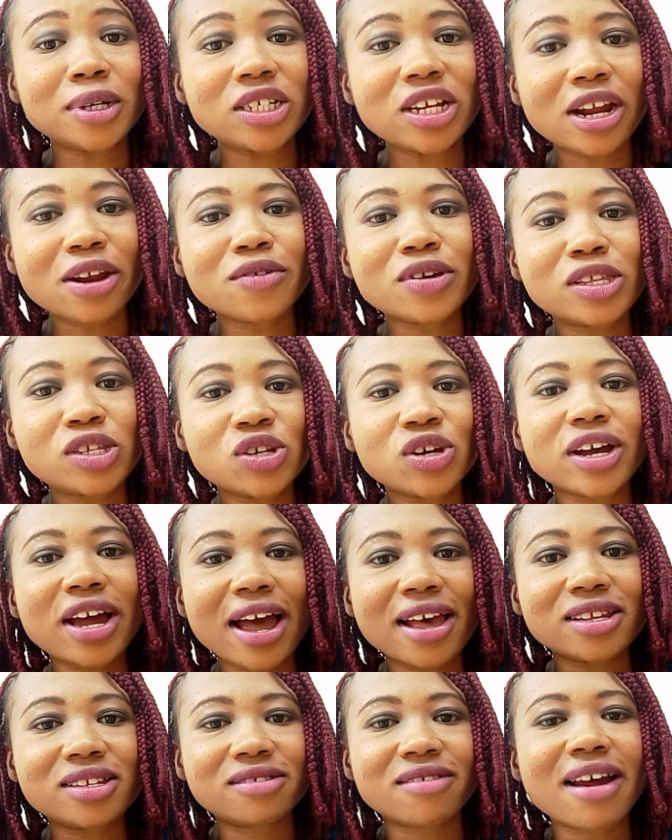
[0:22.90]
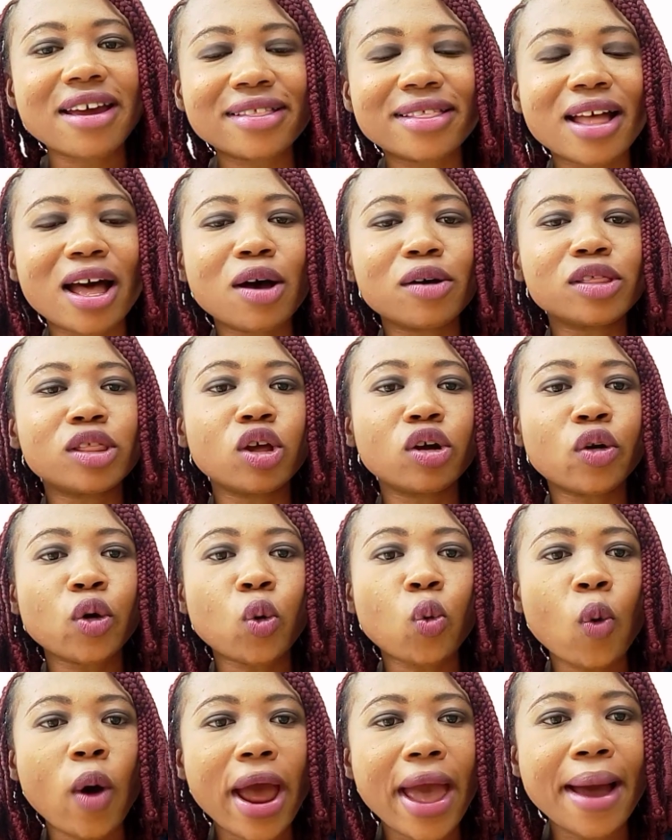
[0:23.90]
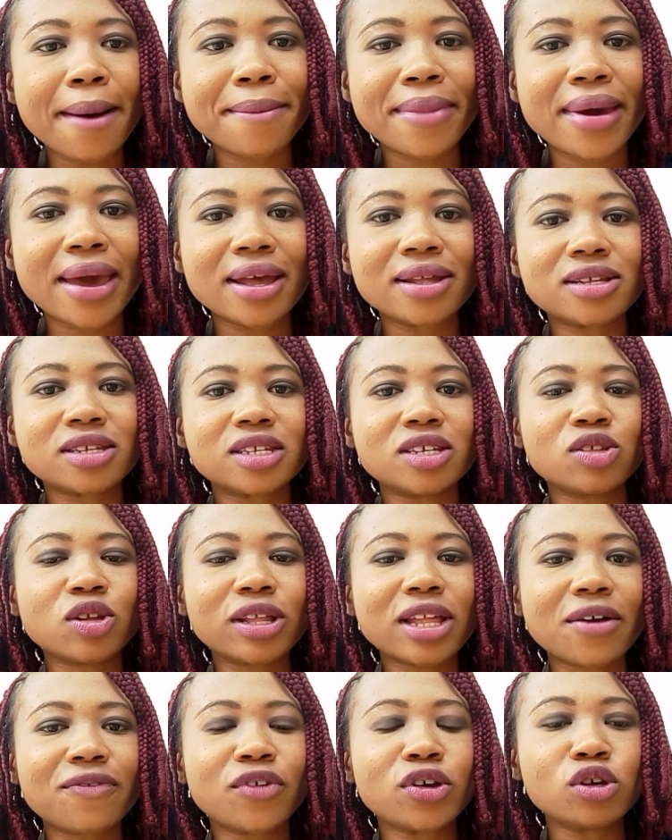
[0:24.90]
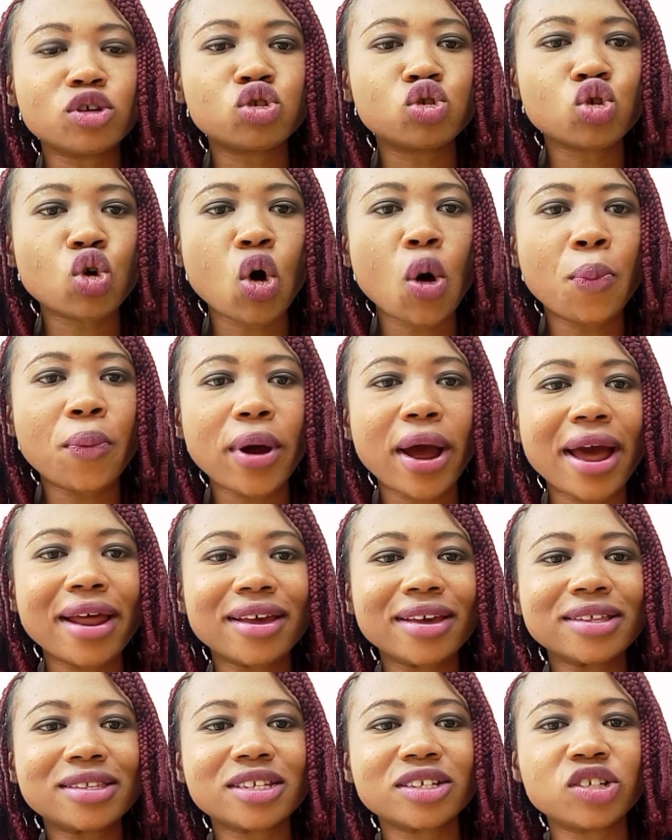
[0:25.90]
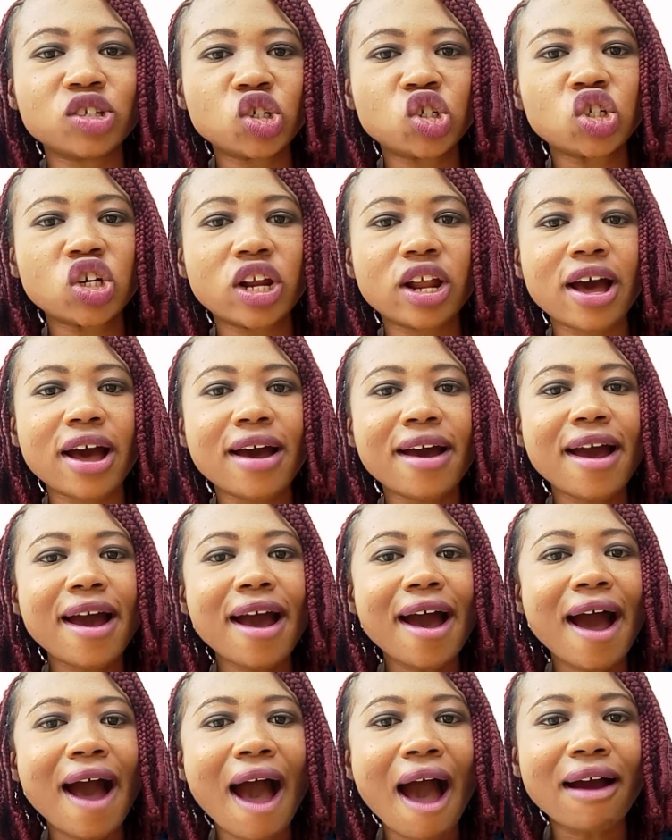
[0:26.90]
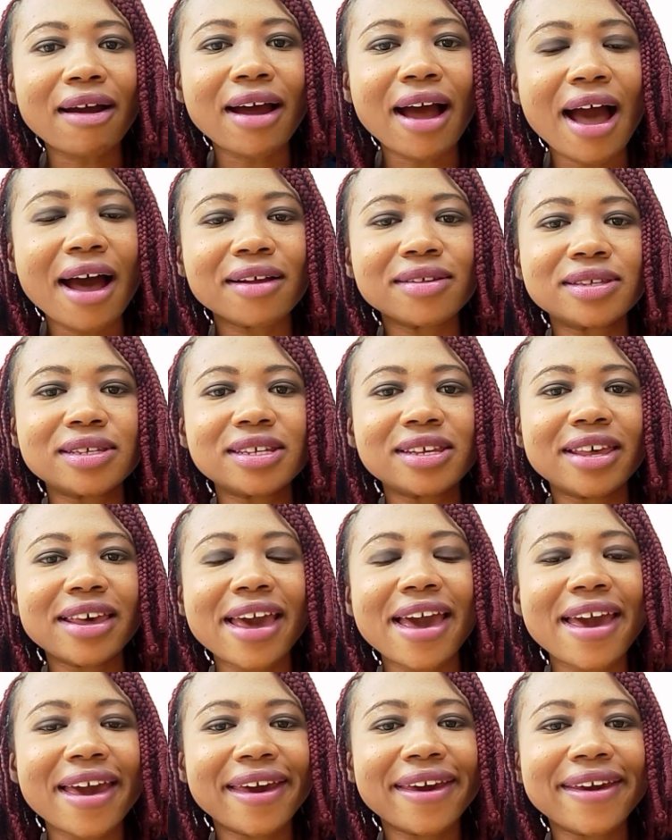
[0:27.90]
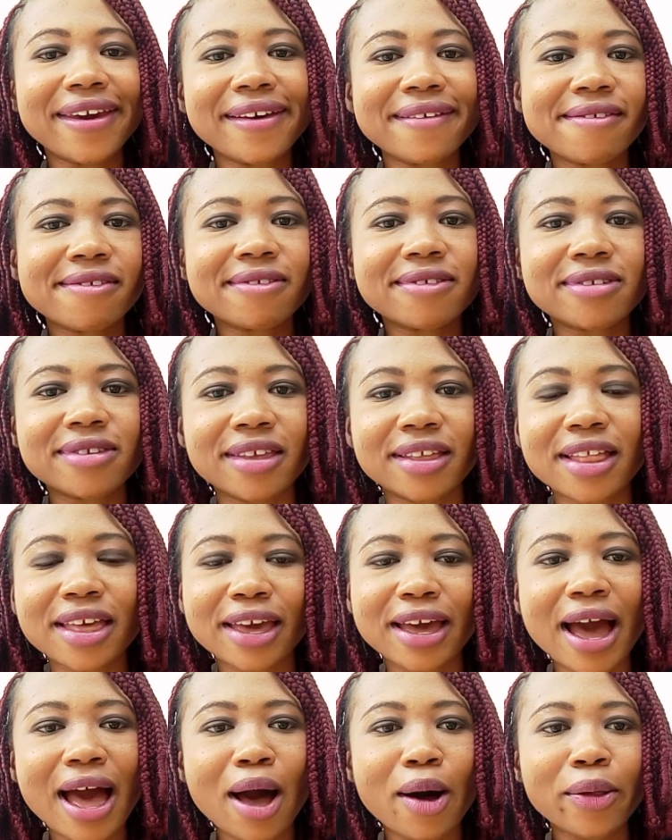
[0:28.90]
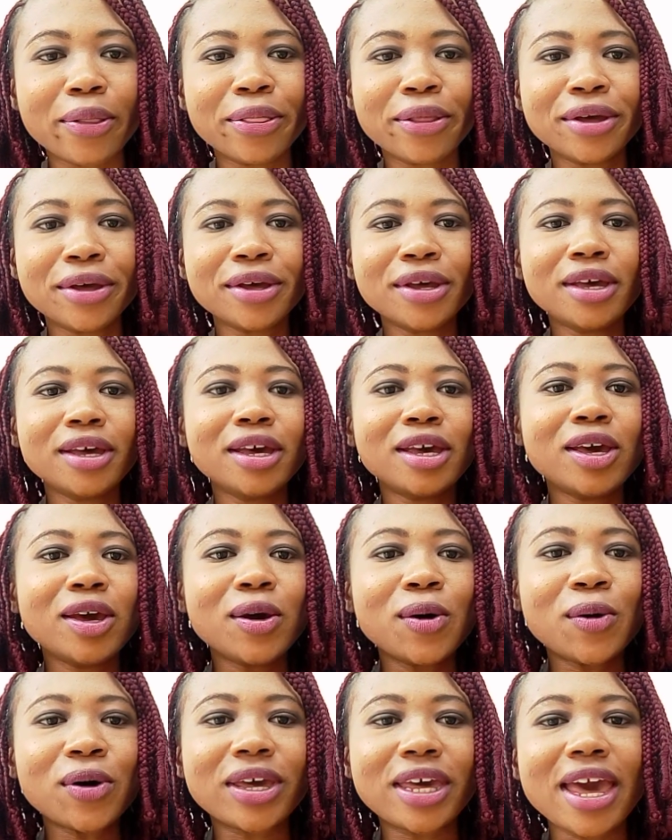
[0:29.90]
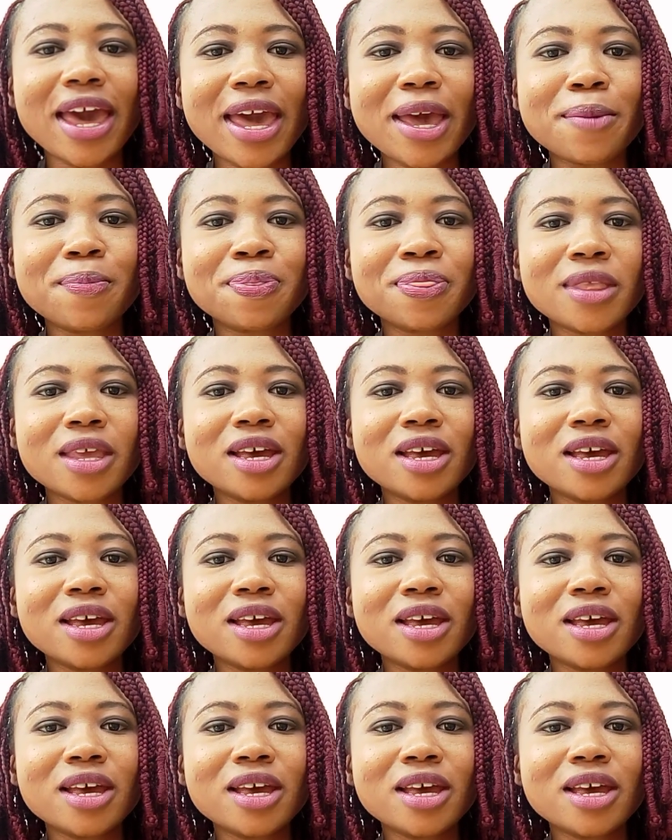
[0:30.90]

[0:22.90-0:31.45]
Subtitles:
be sharing with you guys right now the requirements in order for you to open an international account here in Senegal. Okay,